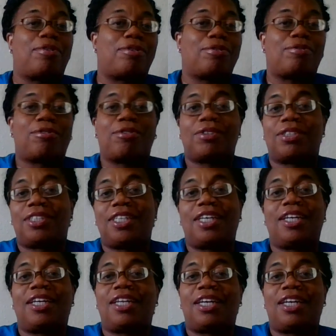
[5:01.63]
or
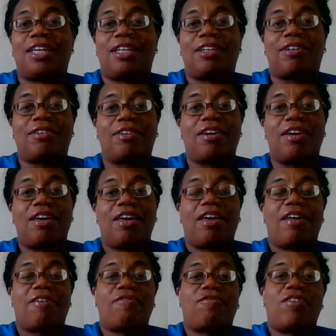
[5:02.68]
CNN
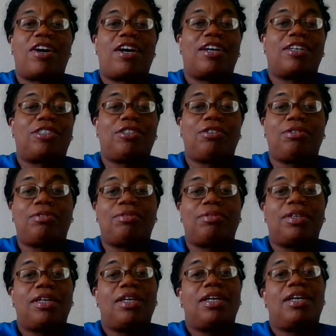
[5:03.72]
and Fox. You
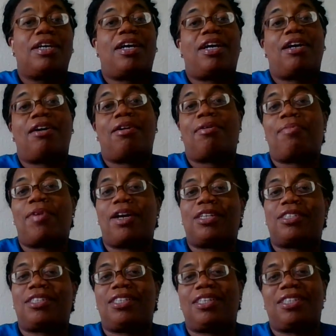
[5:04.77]

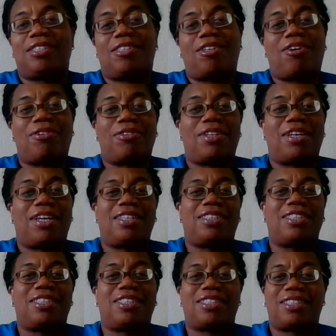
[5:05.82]
watch these all day. It
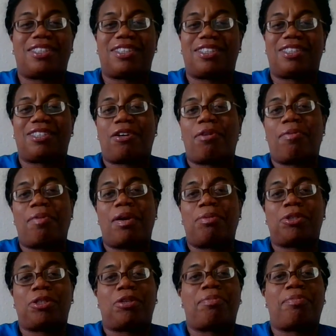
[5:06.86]
just
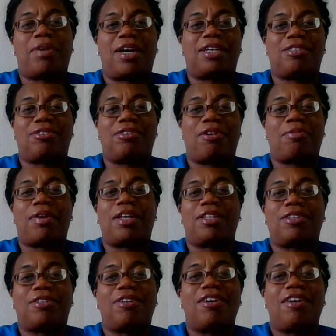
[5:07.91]
corrupts your mind. So I'd
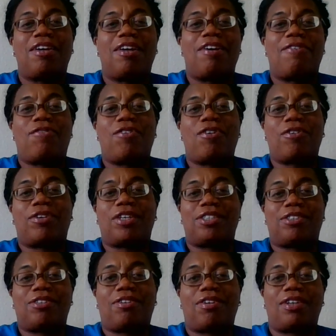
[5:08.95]
rather
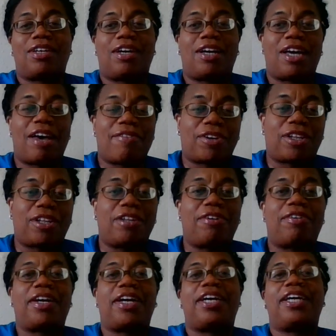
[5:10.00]
focus on have a
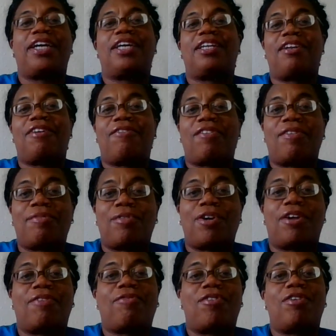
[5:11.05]
clear head, and if I
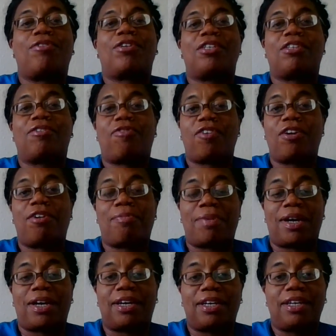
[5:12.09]
want to focus, fill
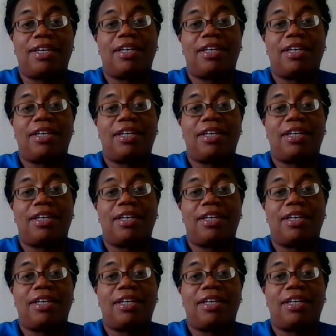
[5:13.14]
my